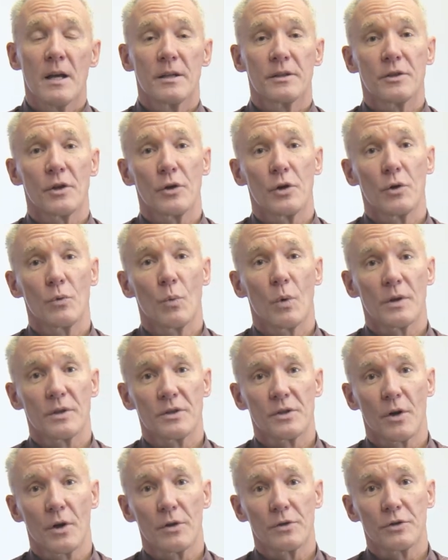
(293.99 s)
so you'd want
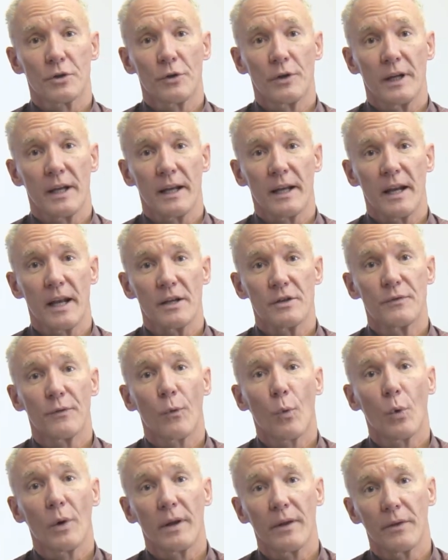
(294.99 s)
to start screening at age
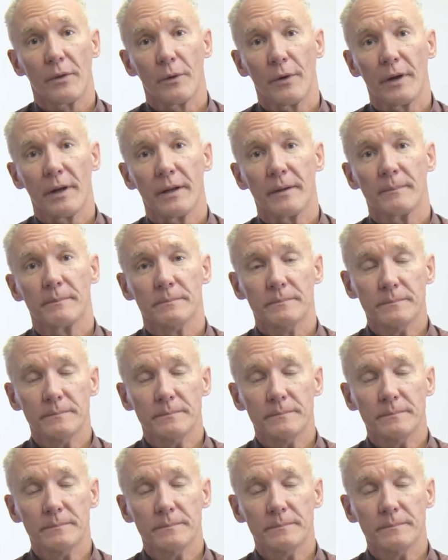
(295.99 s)
43.